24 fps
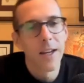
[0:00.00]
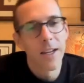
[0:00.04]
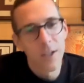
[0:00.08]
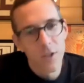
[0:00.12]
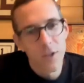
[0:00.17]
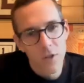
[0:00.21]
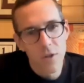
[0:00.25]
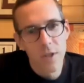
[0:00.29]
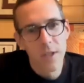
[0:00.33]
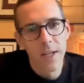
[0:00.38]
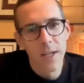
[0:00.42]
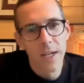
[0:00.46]
Do
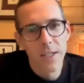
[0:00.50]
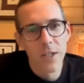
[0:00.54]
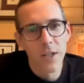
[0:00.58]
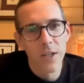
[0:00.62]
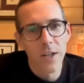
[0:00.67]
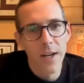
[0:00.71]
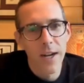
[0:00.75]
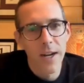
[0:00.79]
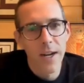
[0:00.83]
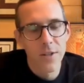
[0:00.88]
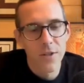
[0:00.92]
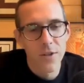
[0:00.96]
you think that's a
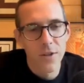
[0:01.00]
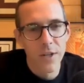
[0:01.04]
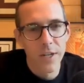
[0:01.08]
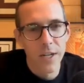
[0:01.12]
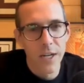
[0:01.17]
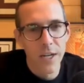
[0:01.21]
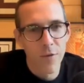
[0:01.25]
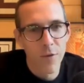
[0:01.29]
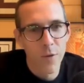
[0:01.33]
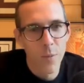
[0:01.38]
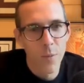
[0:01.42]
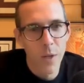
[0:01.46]
good answer to
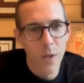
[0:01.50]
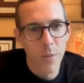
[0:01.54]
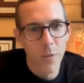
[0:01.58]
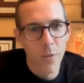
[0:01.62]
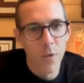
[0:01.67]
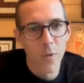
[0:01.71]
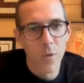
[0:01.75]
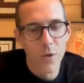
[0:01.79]
give people,